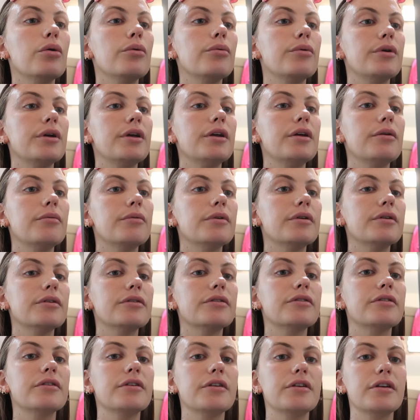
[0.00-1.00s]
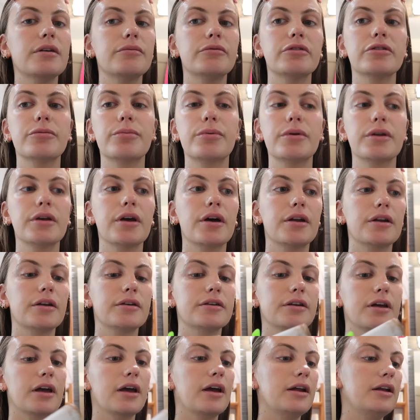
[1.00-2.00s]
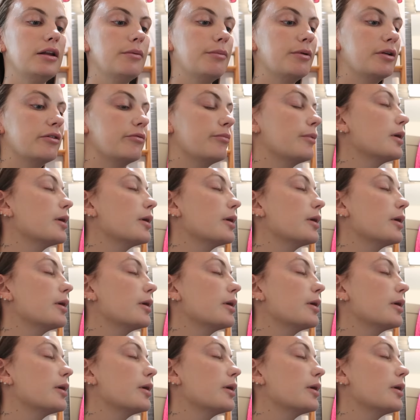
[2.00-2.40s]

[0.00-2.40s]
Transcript: we will see. I'm just putting on a tiny bit of